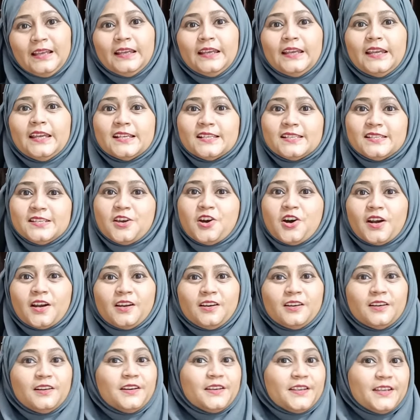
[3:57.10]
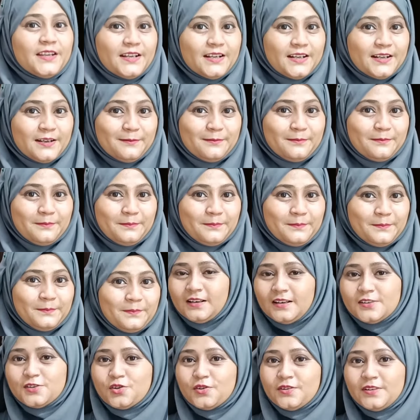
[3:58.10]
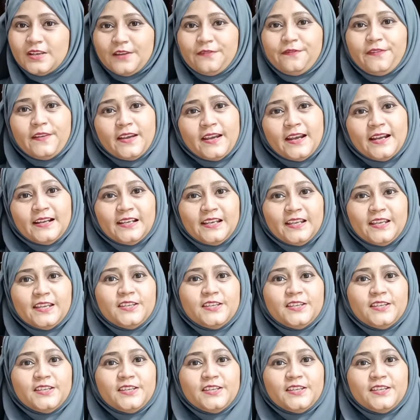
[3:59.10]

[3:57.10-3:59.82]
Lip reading: is your career. So definitely